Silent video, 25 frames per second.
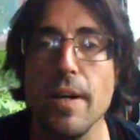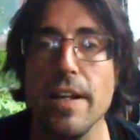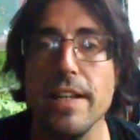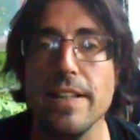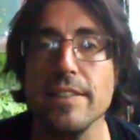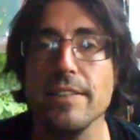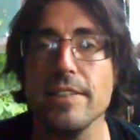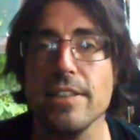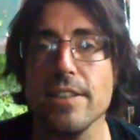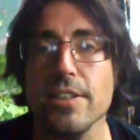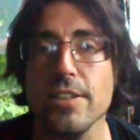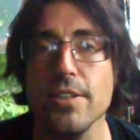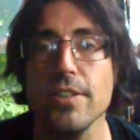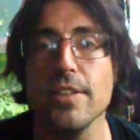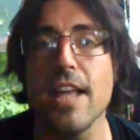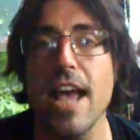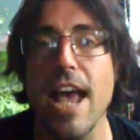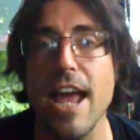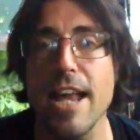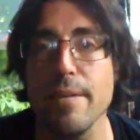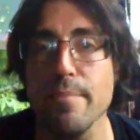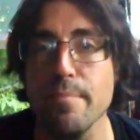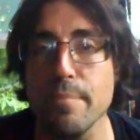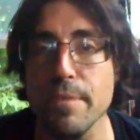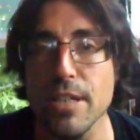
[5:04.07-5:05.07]
ways to do
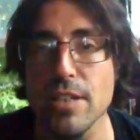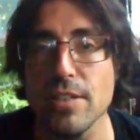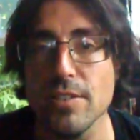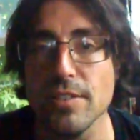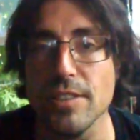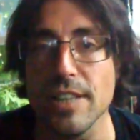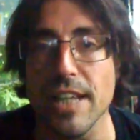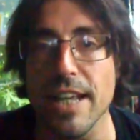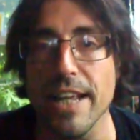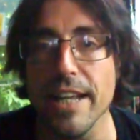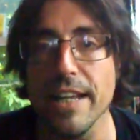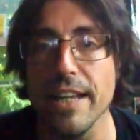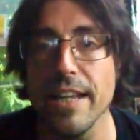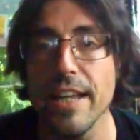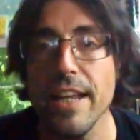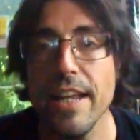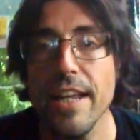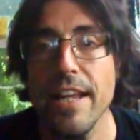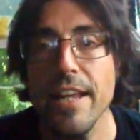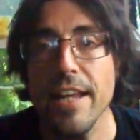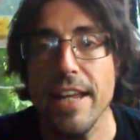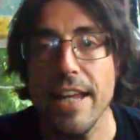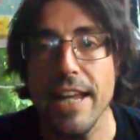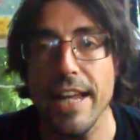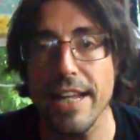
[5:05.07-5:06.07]
that in music
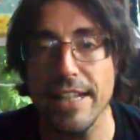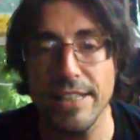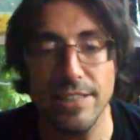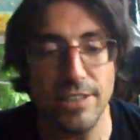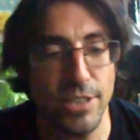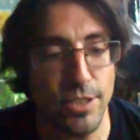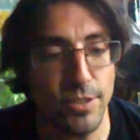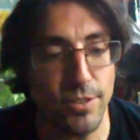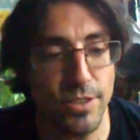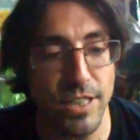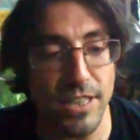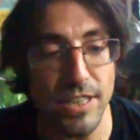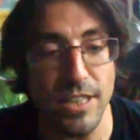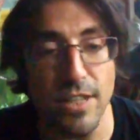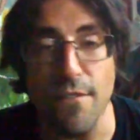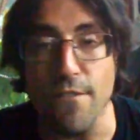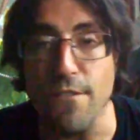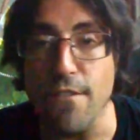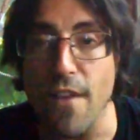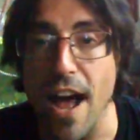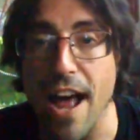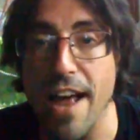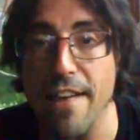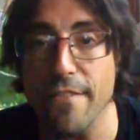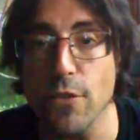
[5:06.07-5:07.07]
is using the
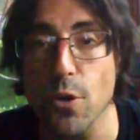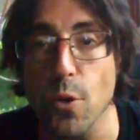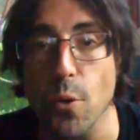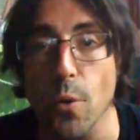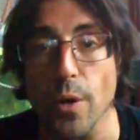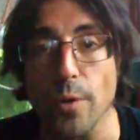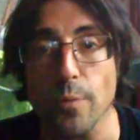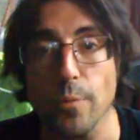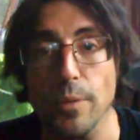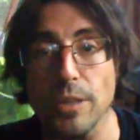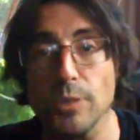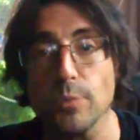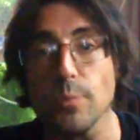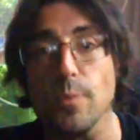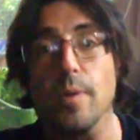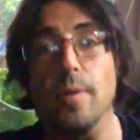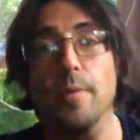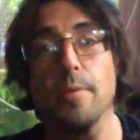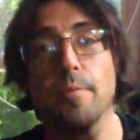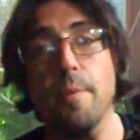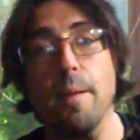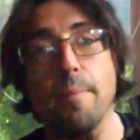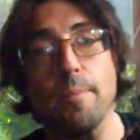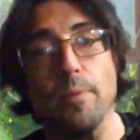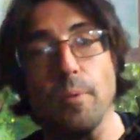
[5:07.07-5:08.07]
5 chord, which,
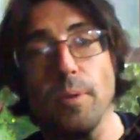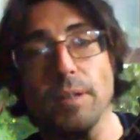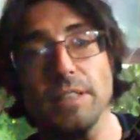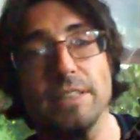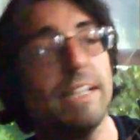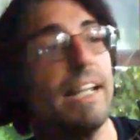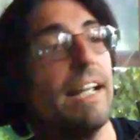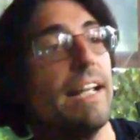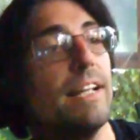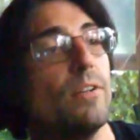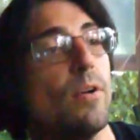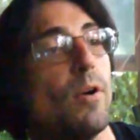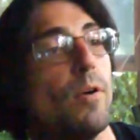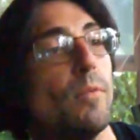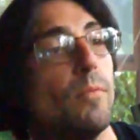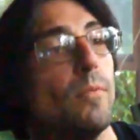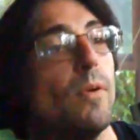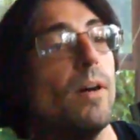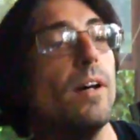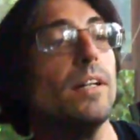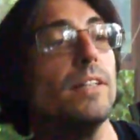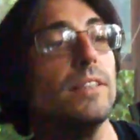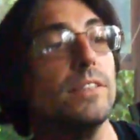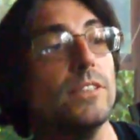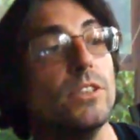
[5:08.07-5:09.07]
remember, once again, going
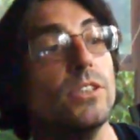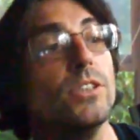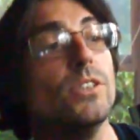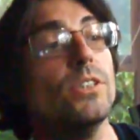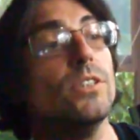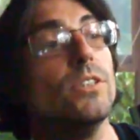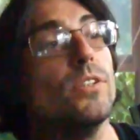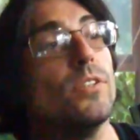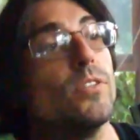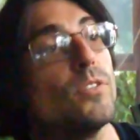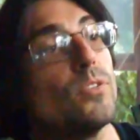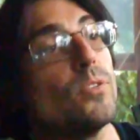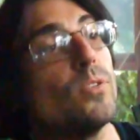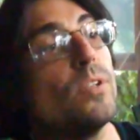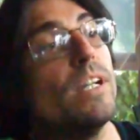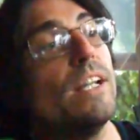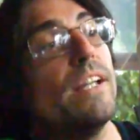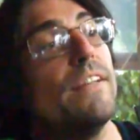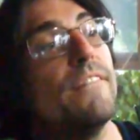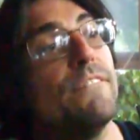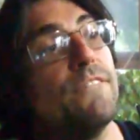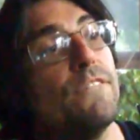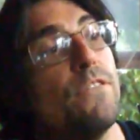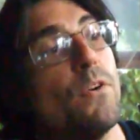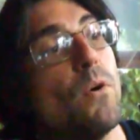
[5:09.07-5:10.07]
1, 2,
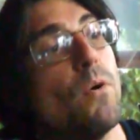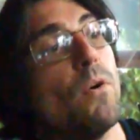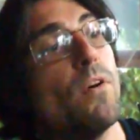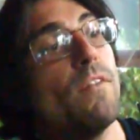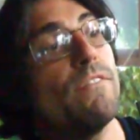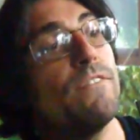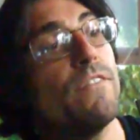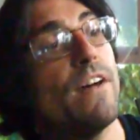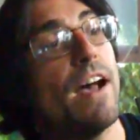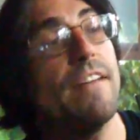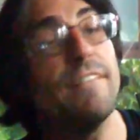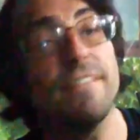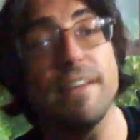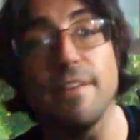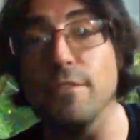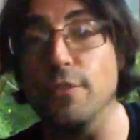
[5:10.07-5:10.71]
3, 4, 5.